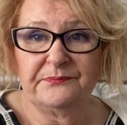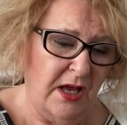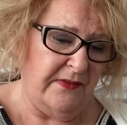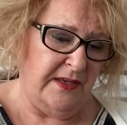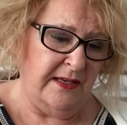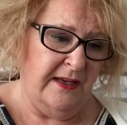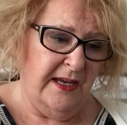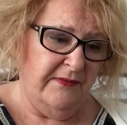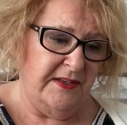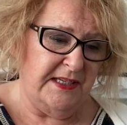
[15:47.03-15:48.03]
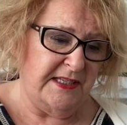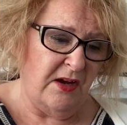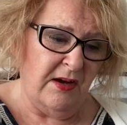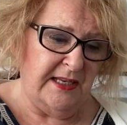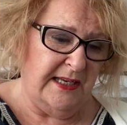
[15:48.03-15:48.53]
Like the
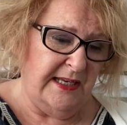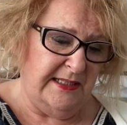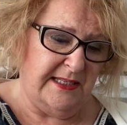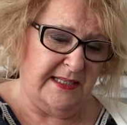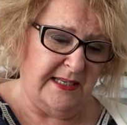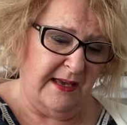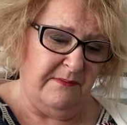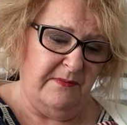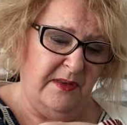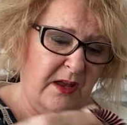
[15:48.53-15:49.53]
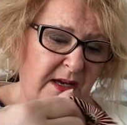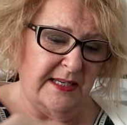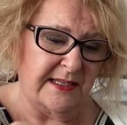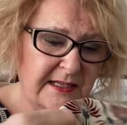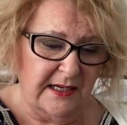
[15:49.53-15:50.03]
design, it's
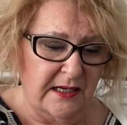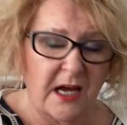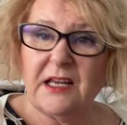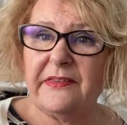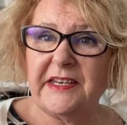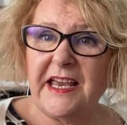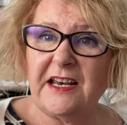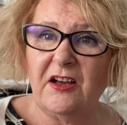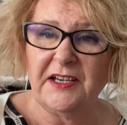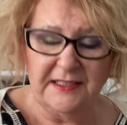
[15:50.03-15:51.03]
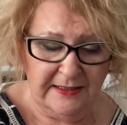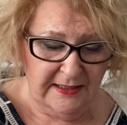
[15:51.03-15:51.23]
nice. I like the neckline.